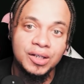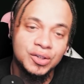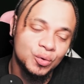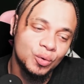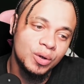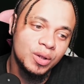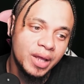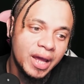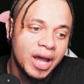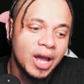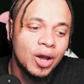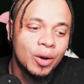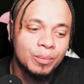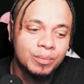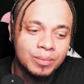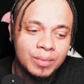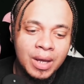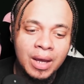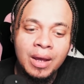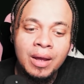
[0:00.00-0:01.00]
or
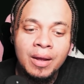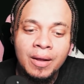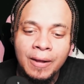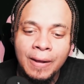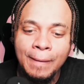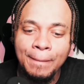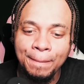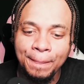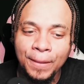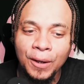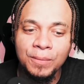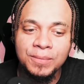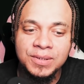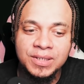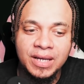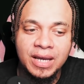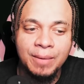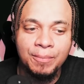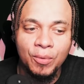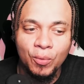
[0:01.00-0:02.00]
them. You know what I'm
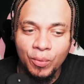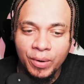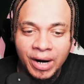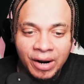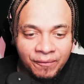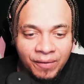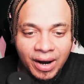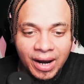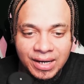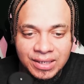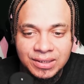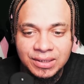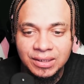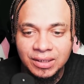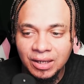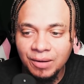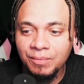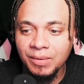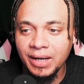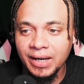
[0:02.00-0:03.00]
saying? But whenever I see
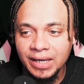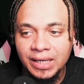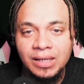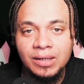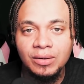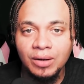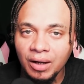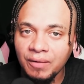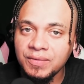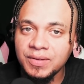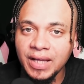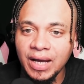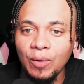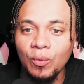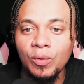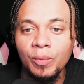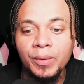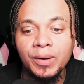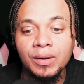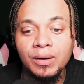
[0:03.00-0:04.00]
them, like, he loves that
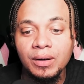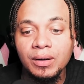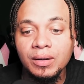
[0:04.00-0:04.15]
woman.